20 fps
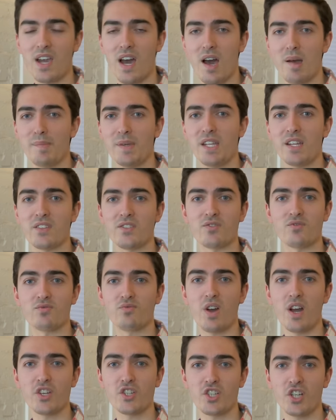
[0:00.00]
Communist
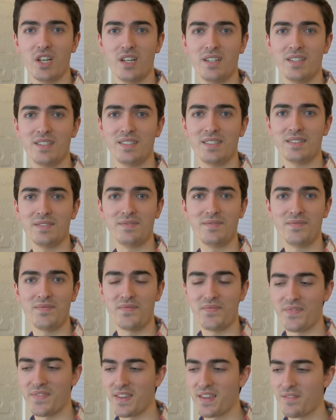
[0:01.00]
Russia?
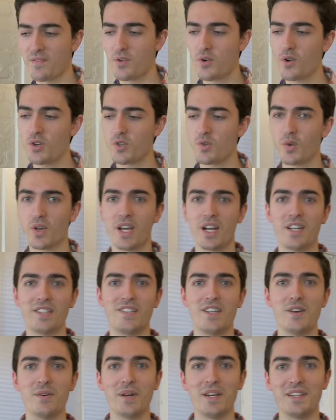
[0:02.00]
Of course we're gonna
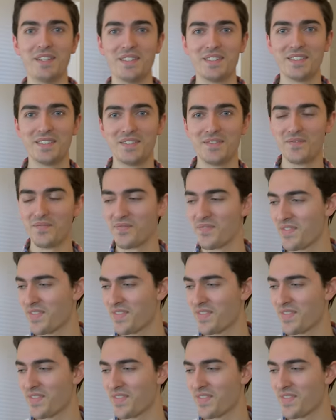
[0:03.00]
do it. So